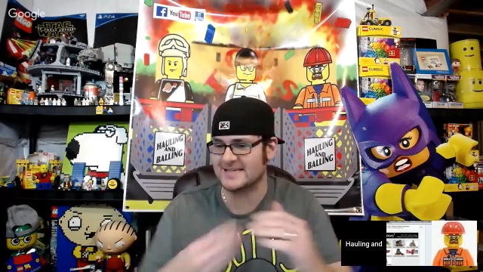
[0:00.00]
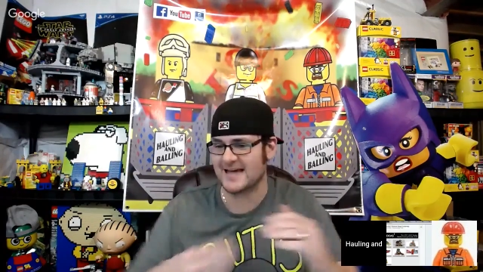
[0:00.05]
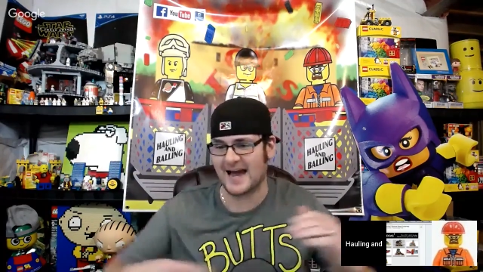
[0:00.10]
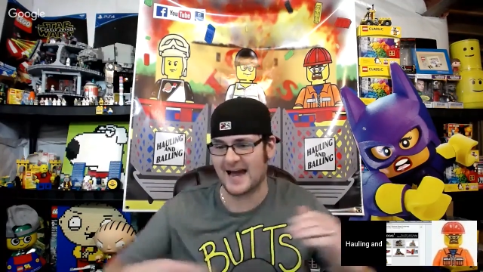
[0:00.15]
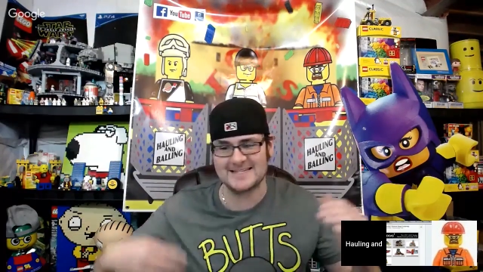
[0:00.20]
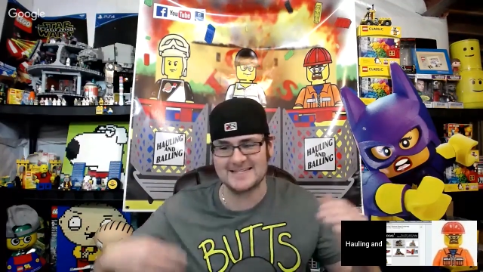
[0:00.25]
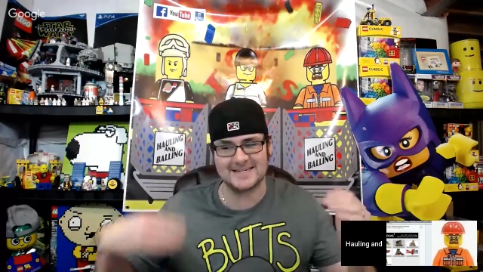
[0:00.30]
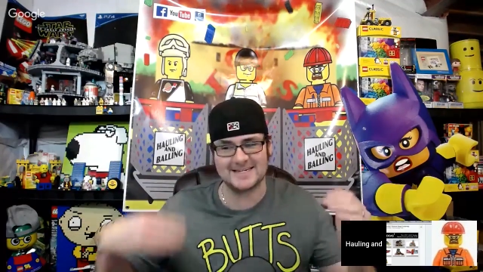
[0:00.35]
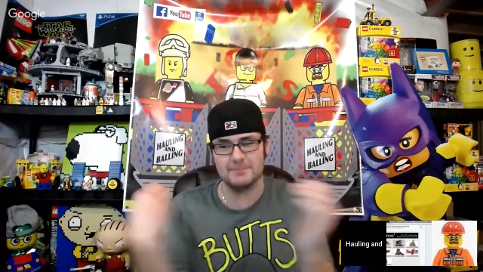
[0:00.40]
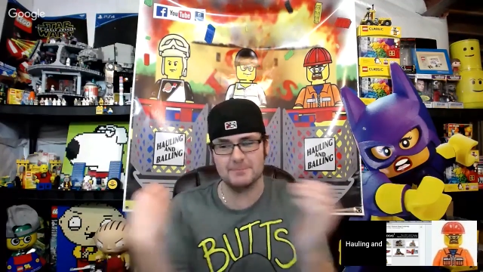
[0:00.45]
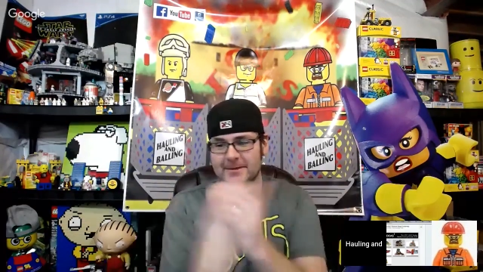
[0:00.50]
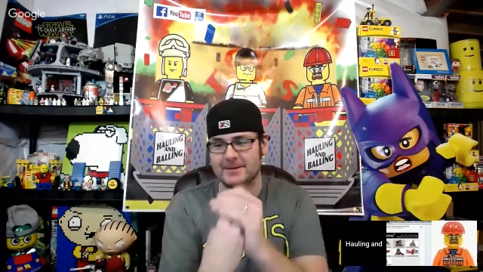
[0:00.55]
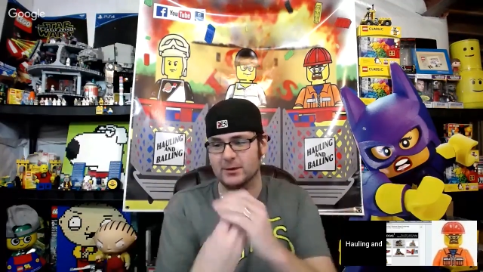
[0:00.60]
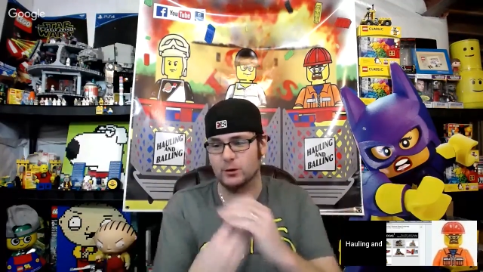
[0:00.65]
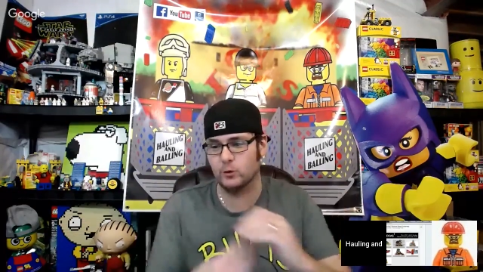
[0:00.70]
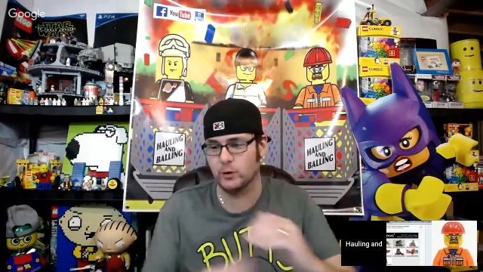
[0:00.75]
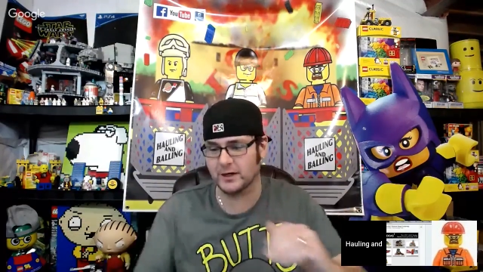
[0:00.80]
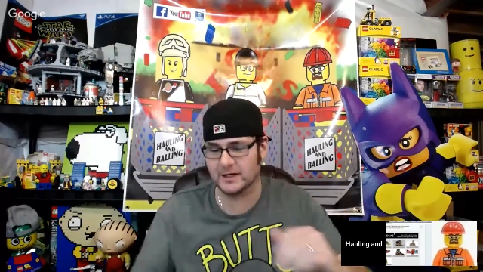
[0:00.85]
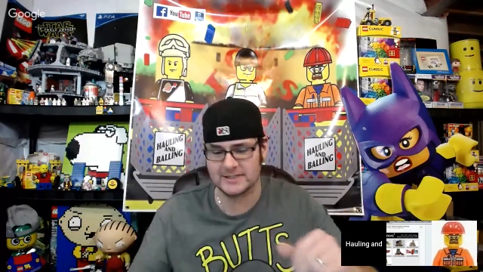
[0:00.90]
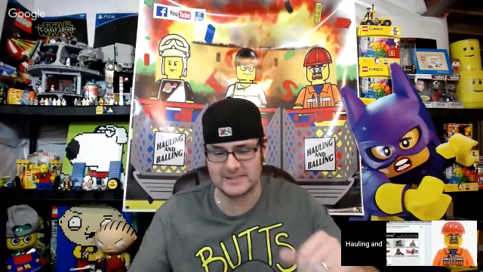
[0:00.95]
It's gonna be the
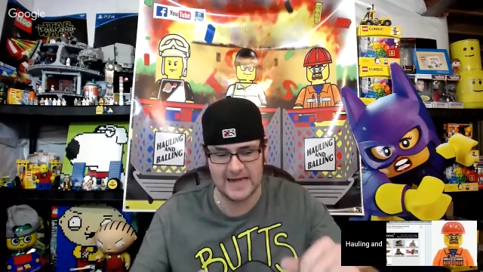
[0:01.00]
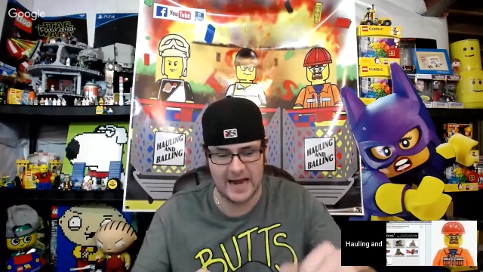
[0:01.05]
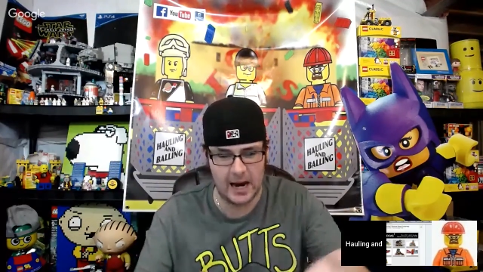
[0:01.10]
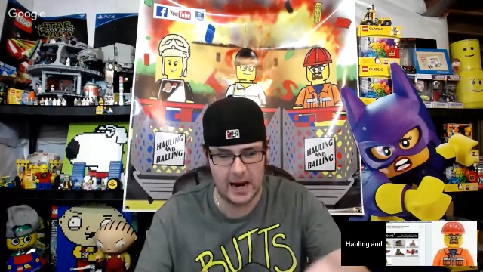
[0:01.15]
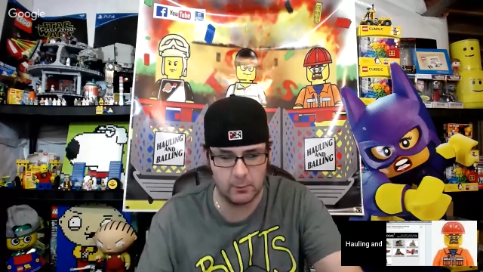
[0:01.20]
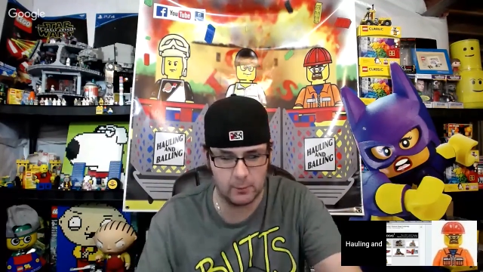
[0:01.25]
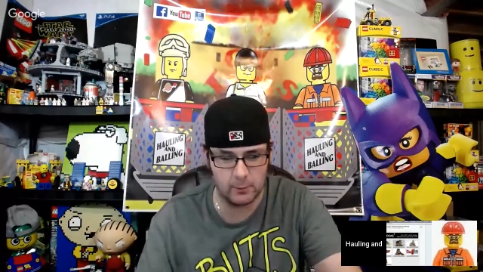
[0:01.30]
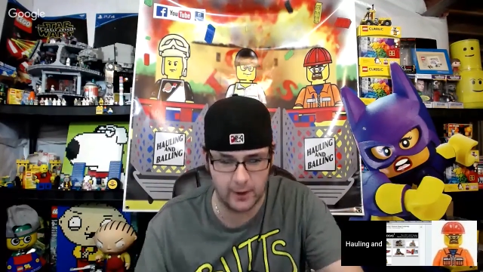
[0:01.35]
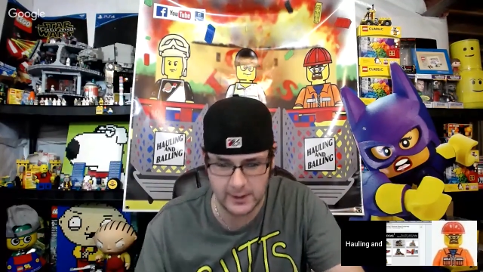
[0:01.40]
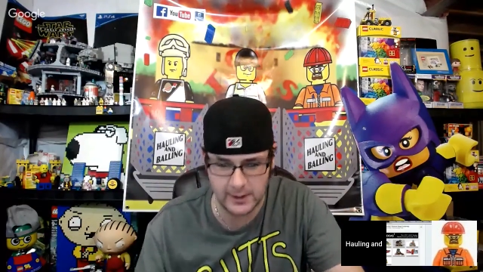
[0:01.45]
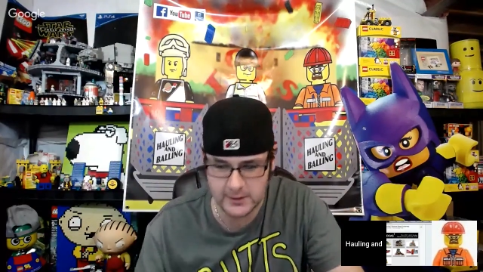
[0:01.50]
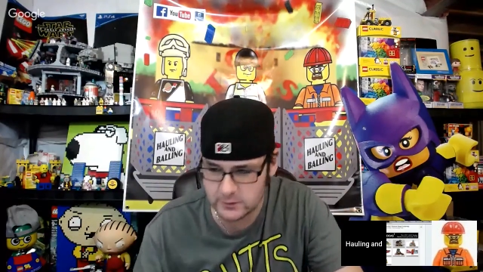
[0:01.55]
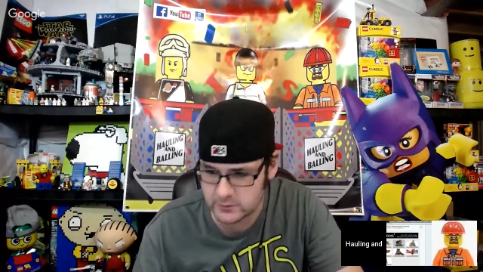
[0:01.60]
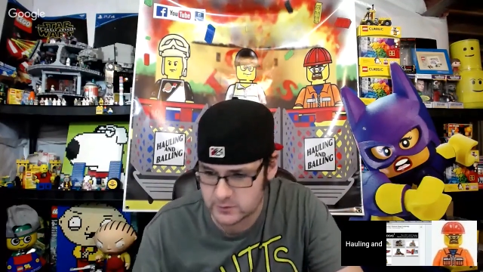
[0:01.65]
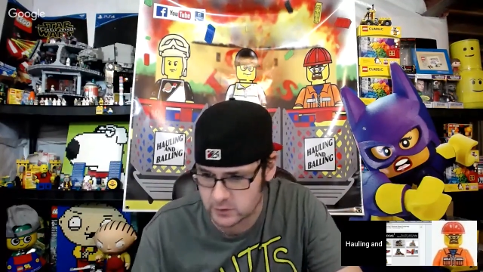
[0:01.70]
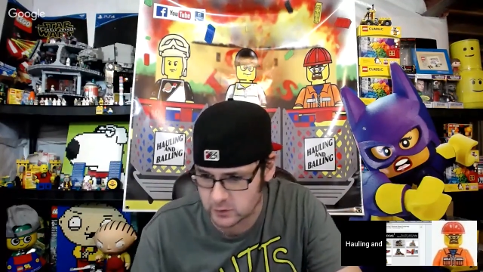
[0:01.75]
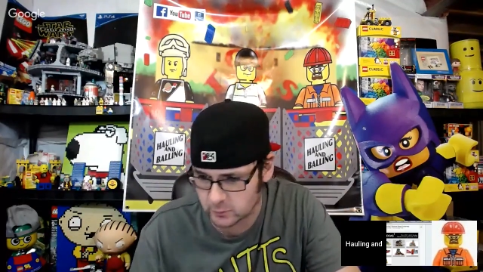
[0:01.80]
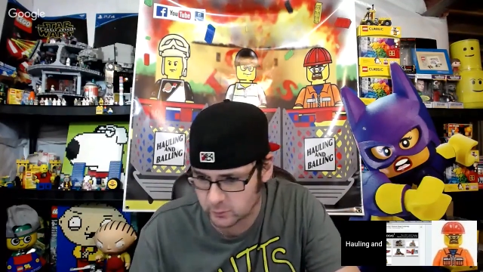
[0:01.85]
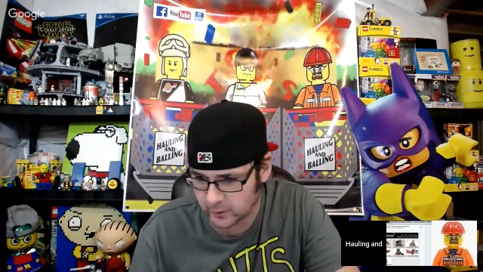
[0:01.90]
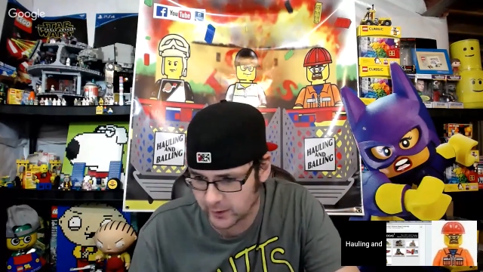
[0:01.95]
quickest hour on
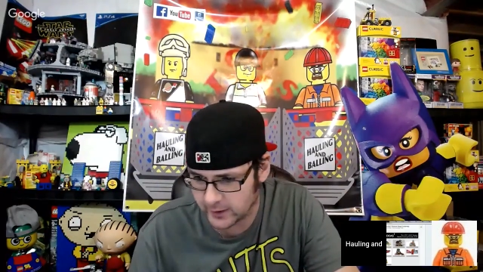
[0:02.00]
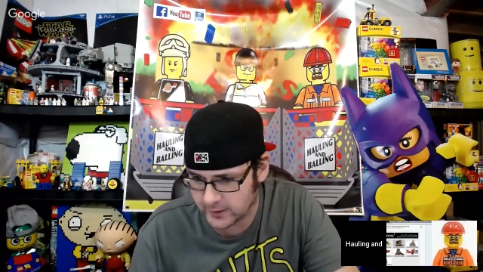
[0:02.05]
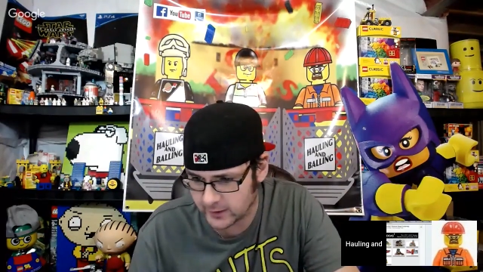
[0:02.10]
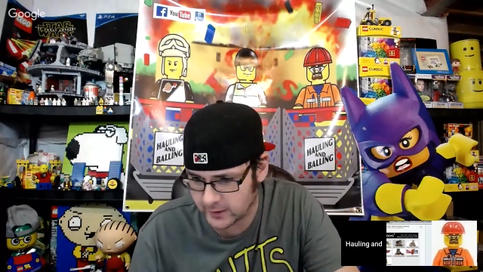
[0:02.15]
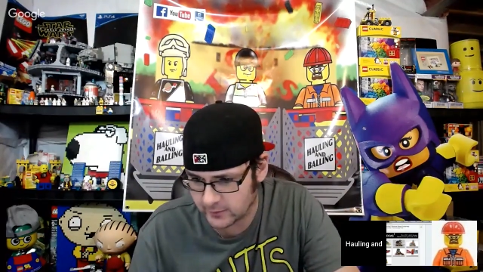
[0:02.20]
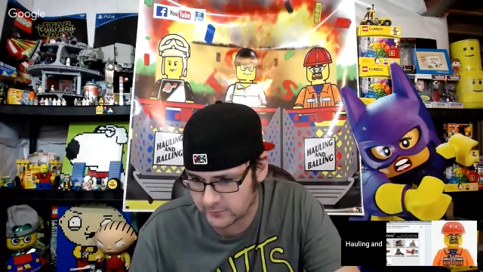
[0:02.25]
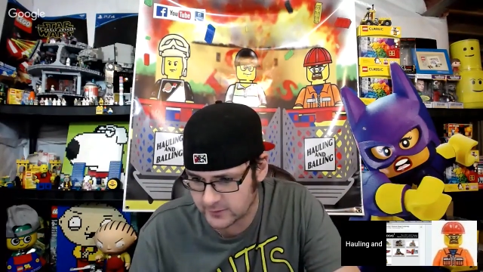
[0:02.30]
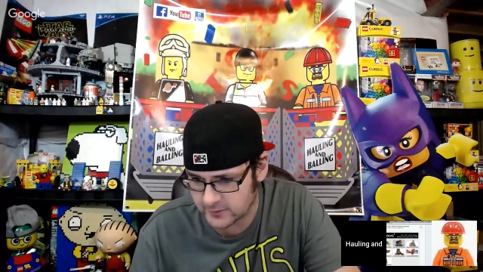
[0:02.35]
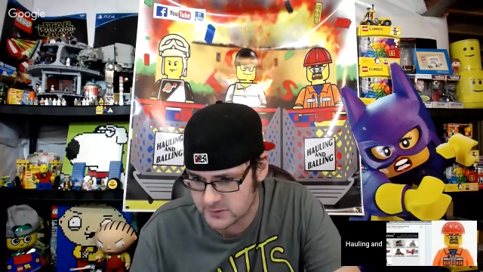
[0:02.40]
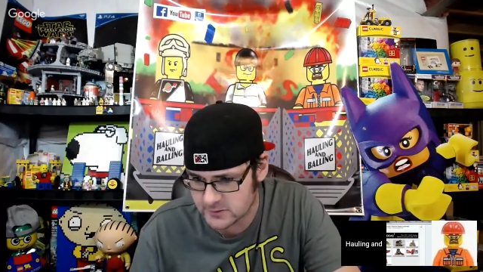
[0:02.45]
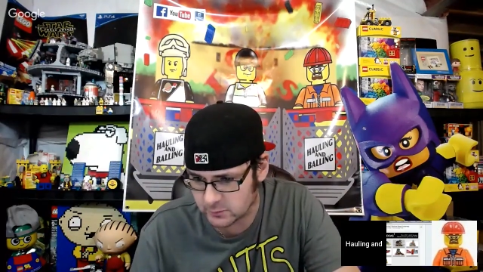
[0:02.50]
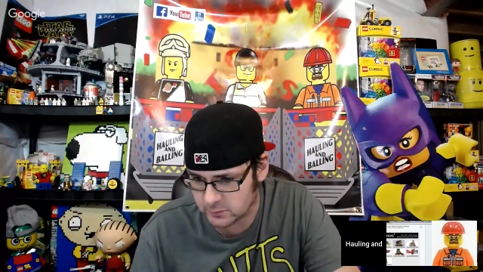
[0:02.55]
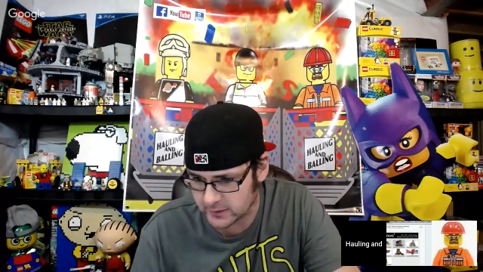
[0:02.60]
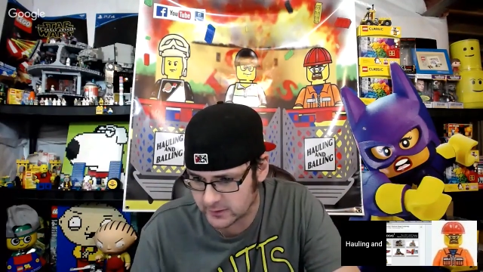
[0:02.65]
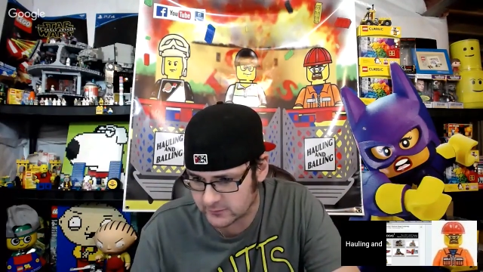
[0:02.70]
YouTube right here this week.